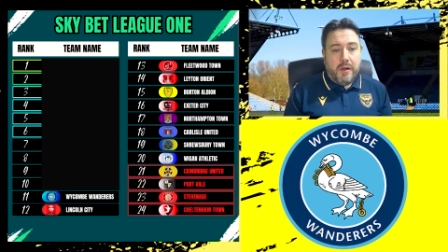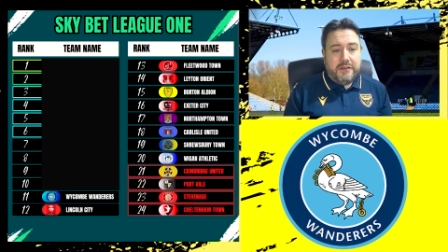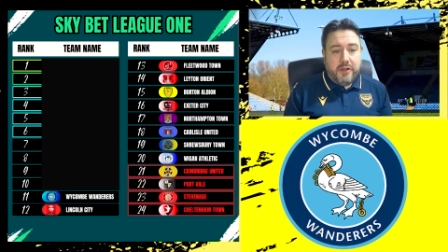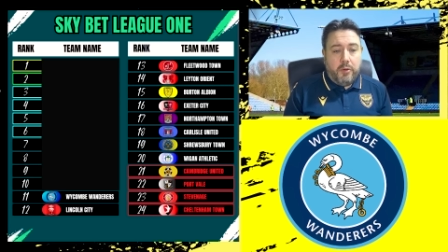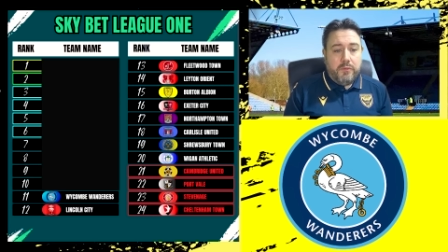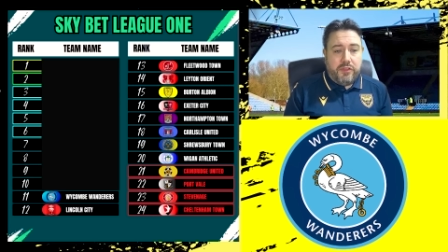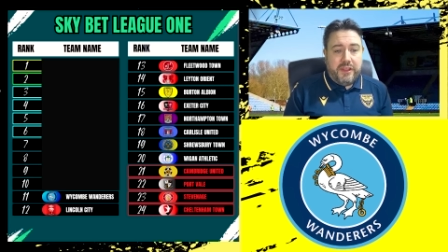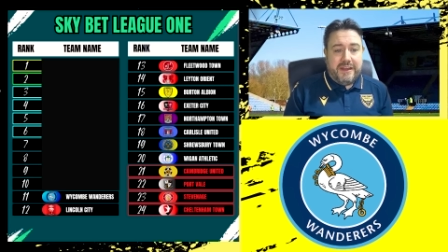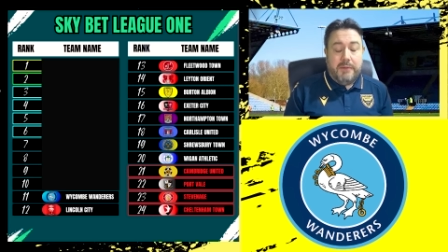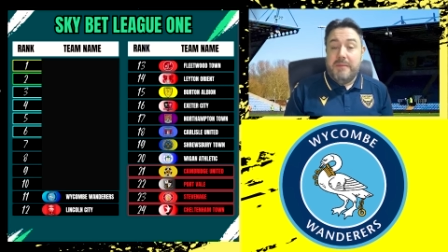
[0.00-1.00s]
I don't
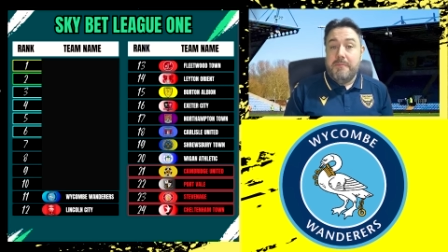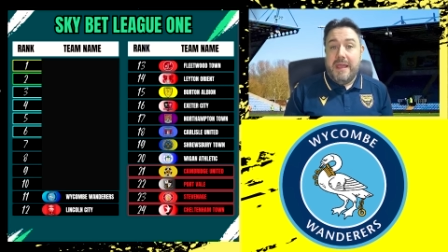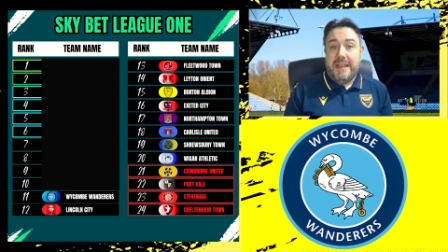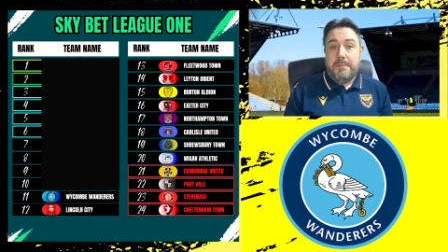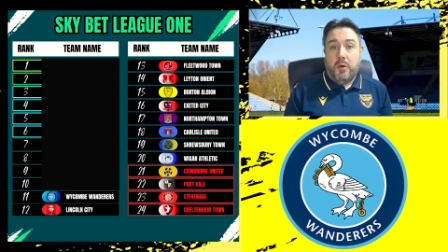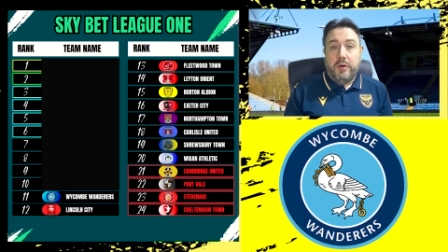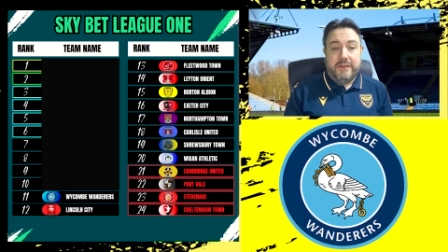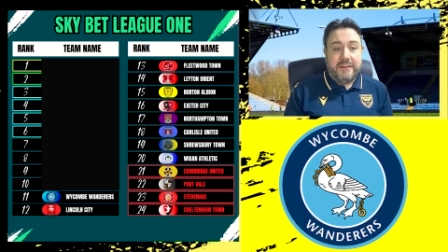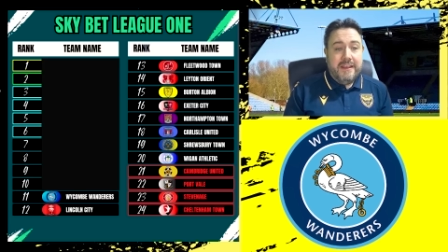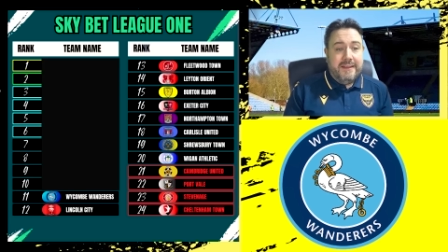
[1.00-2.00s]
think there'll be many
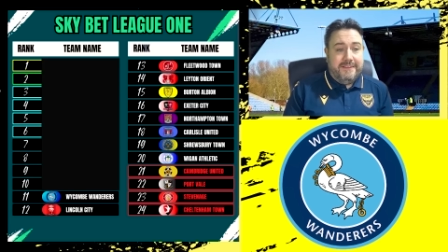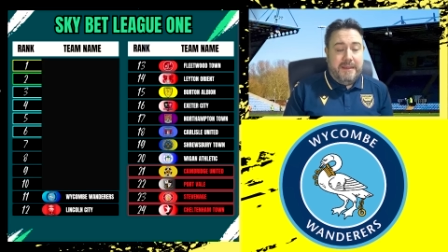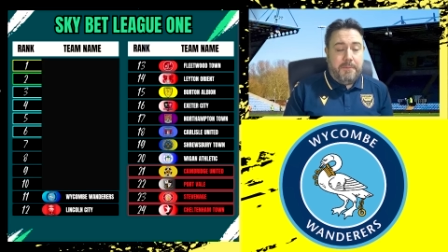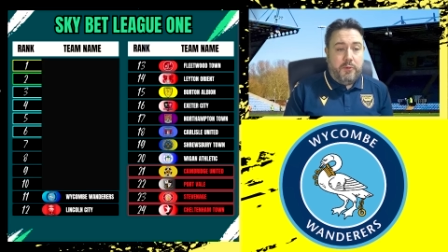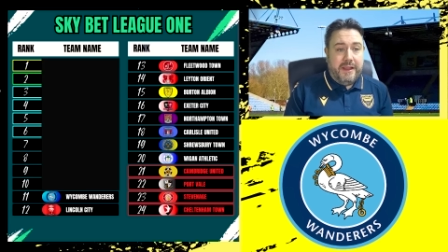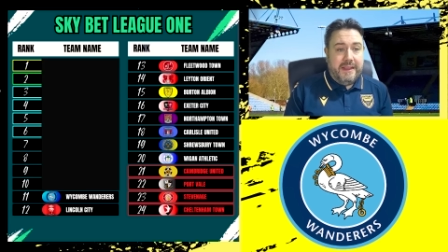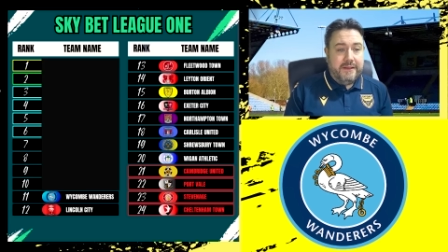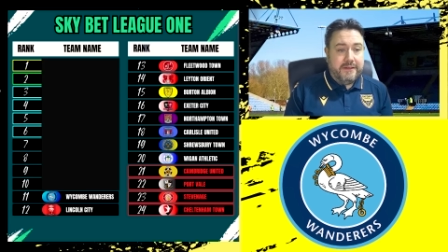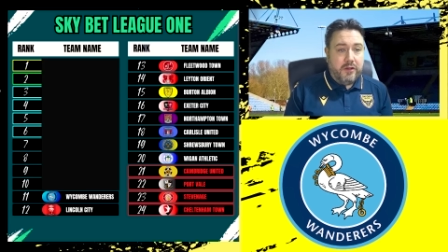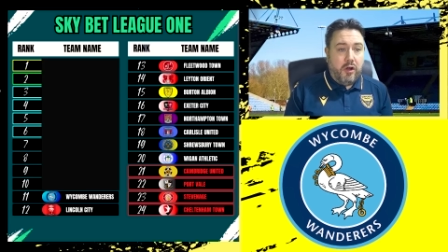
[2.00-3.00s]
points separating
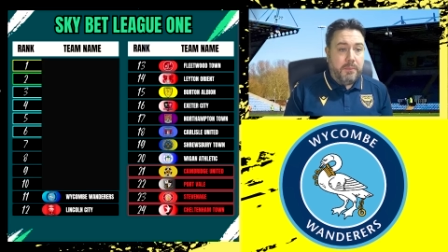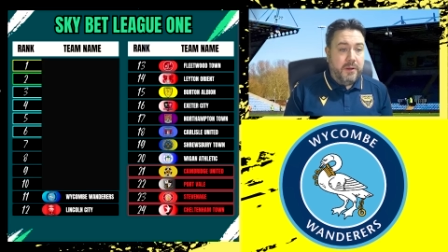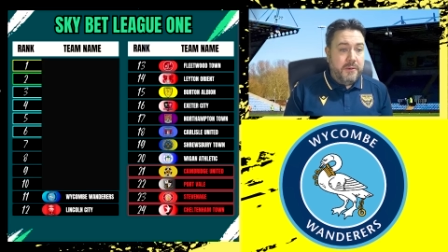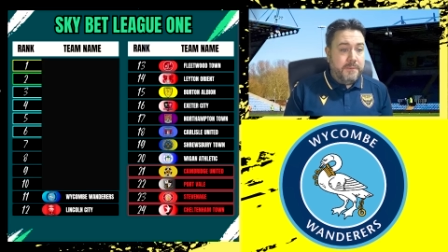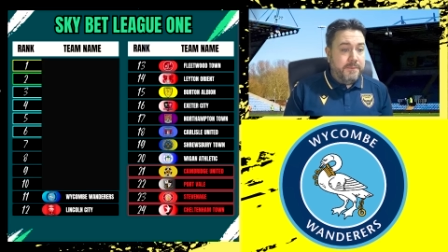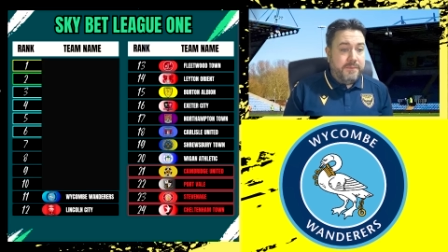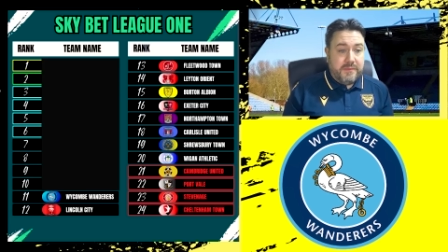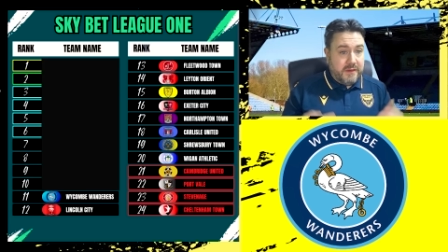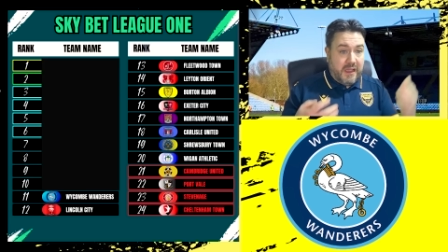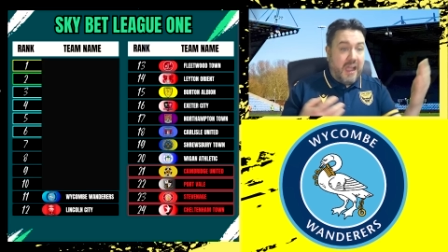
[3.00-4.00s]
the top
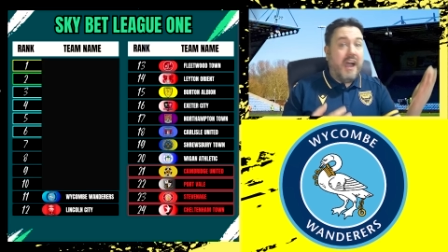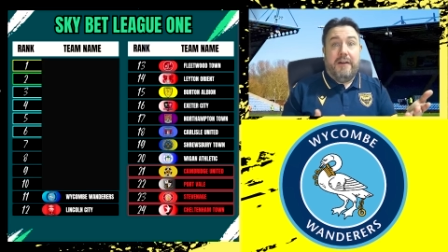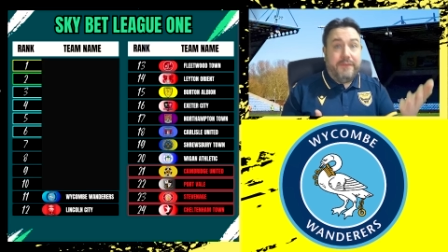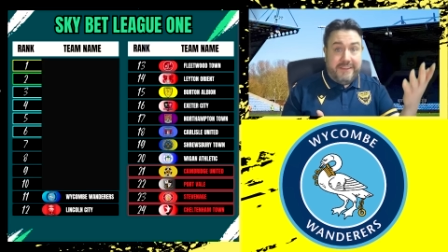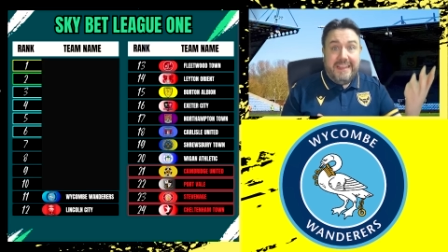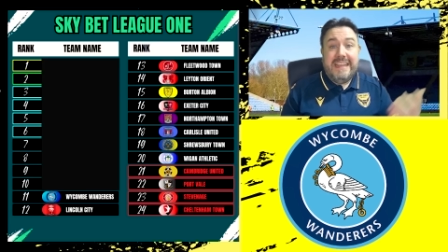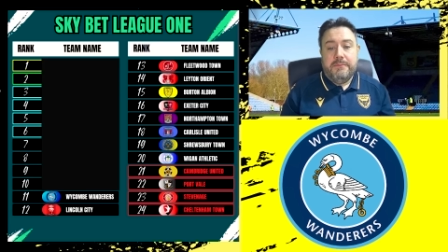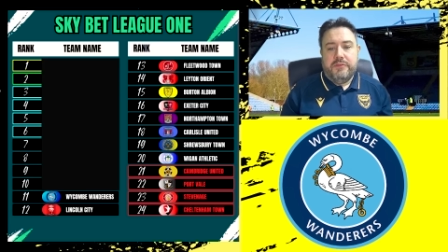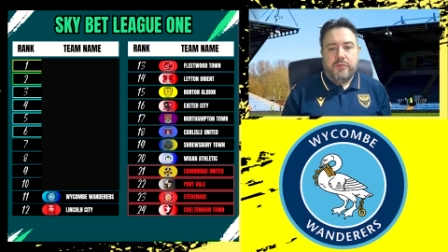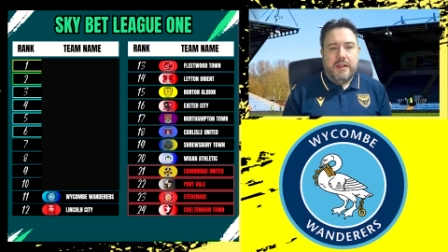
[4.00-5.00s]
half
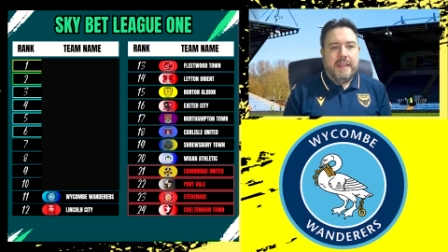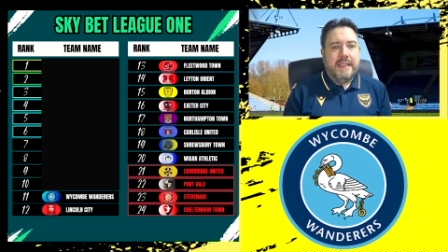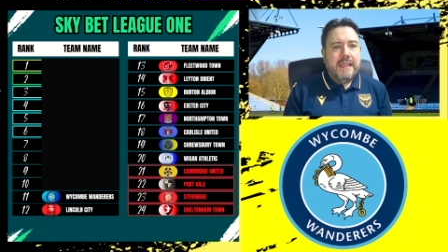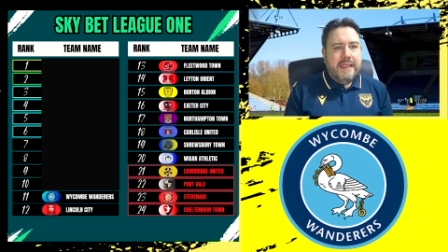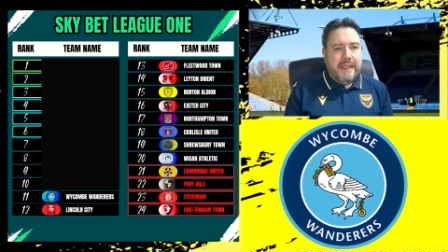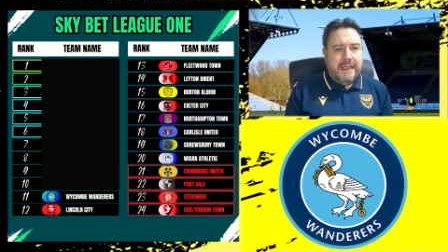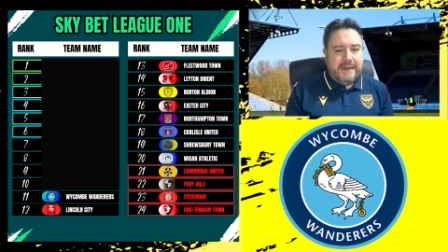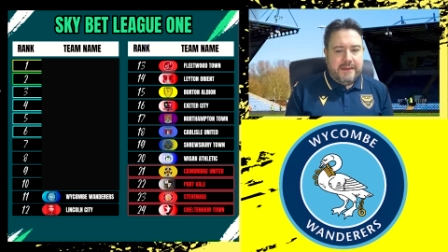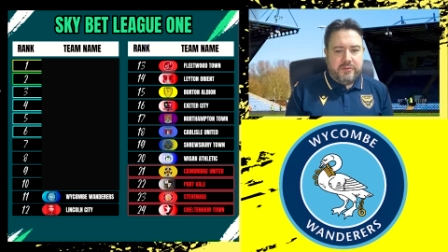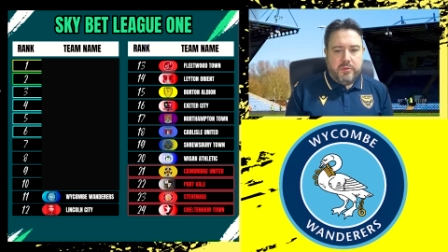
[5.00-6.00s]
teams really in
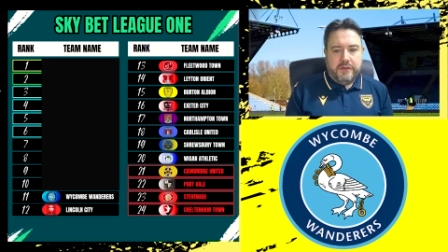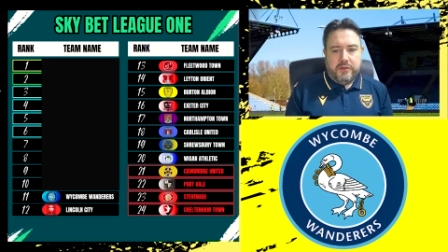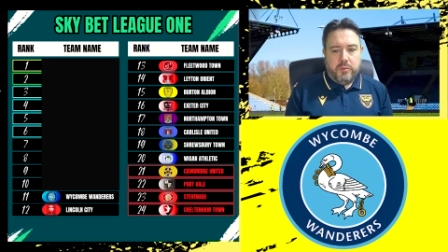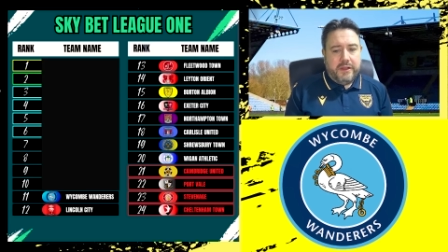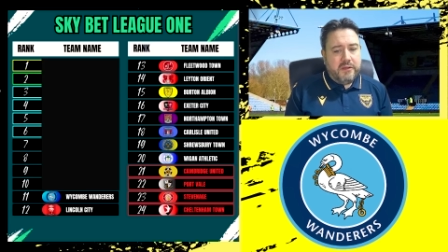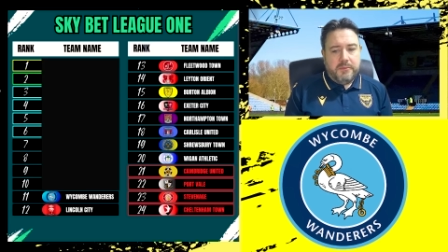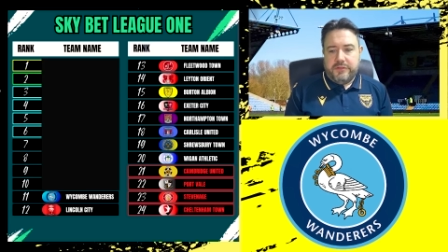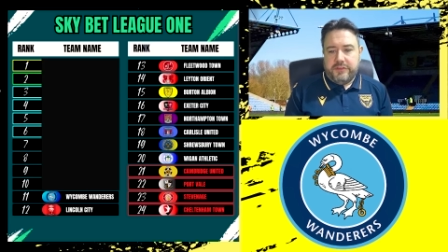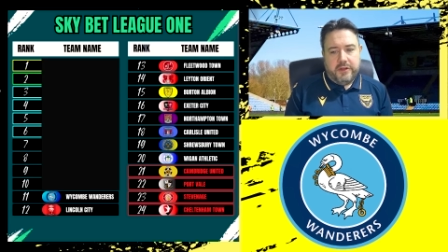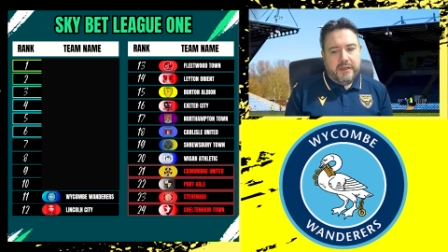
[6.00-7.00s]
this one, so Wycombe will
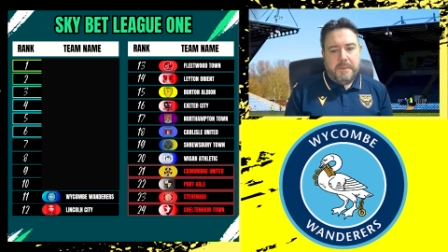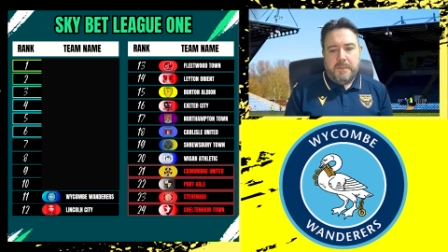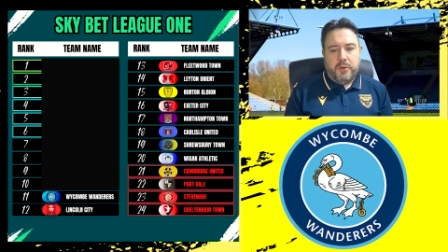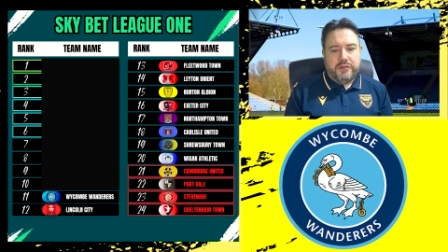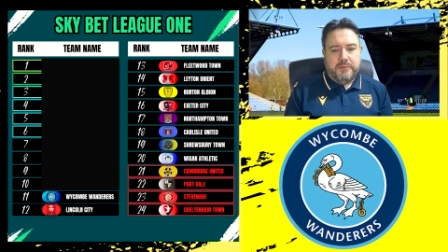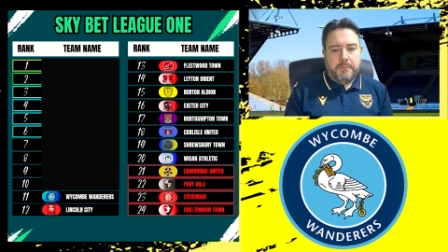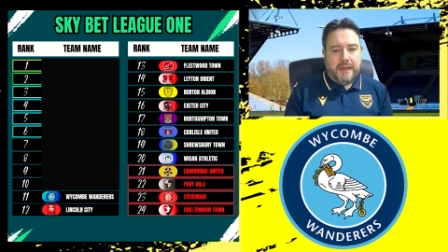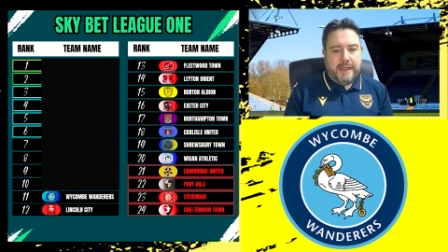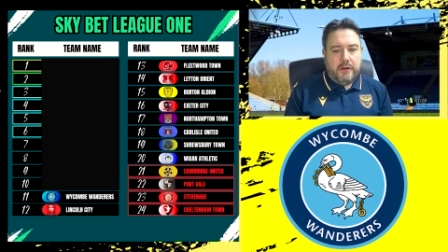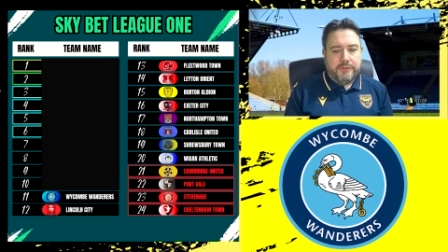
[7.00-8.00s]
certainly be pushing
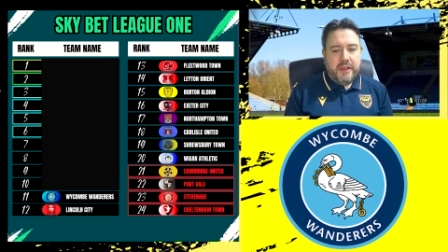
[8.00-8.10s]
playoffs.